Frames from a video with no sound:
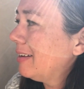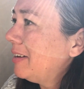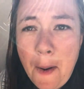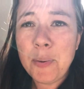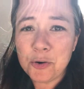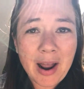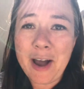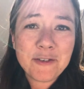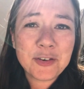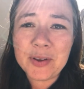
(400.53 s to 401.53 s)
hop
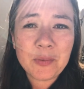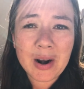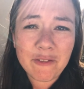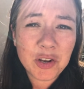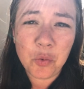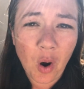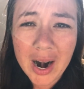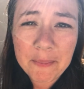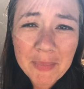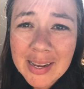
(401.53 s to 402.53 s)
around doing whatever you
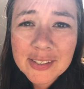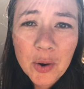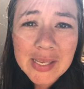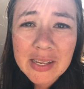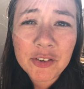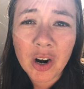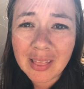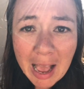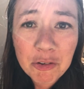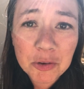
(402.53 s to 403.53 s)
want in Mexico as if you're
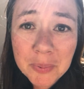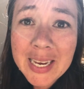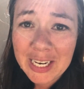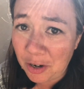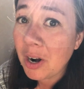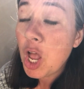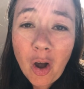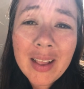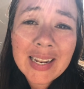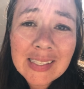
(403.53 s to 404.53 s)
allowed to be here. For
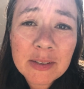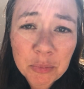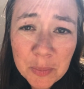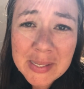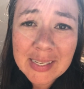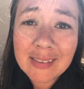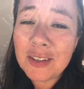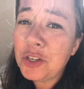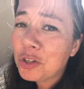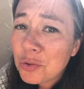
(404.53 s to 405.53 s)
all intents and purposes,
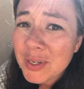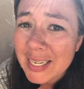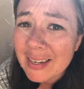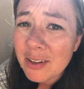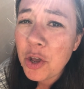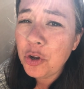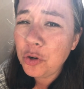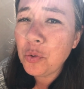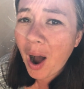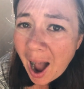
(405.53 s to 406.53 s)
you need
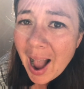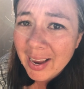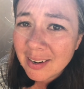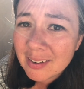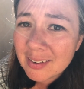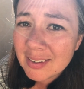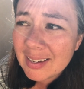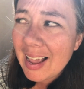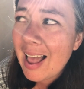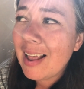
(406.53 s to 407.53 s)
to hide
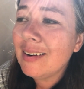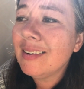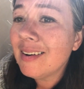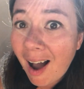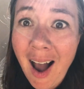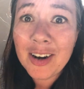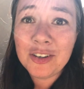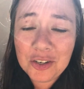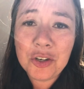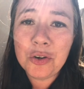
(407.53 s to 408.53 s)
and not
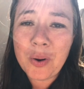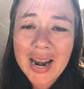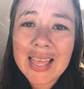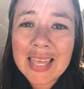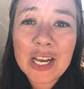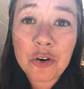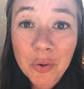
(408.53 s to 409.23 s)
do anything